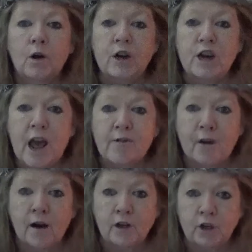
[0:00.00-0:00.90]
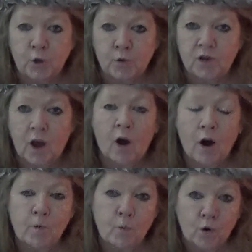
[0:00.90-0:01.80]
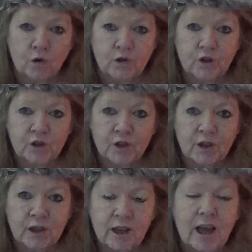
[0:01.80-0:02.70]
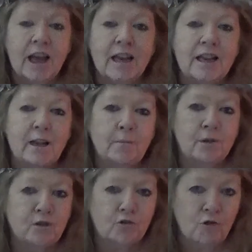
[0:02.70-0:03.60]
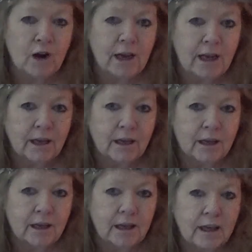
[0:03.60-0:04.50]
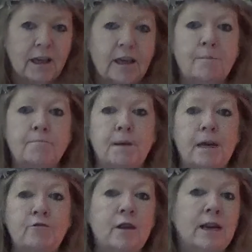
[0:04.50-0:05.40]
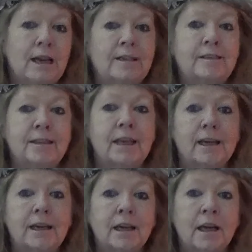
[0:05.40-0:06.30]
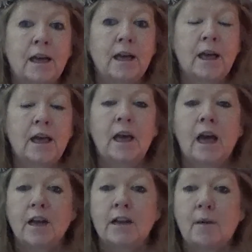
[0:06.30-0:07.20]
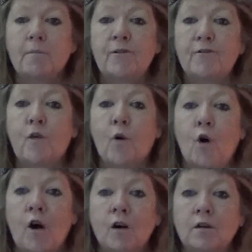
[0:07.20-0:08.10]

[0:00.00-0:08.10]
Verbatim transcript: never use I want. Number three, be realistic. Number four,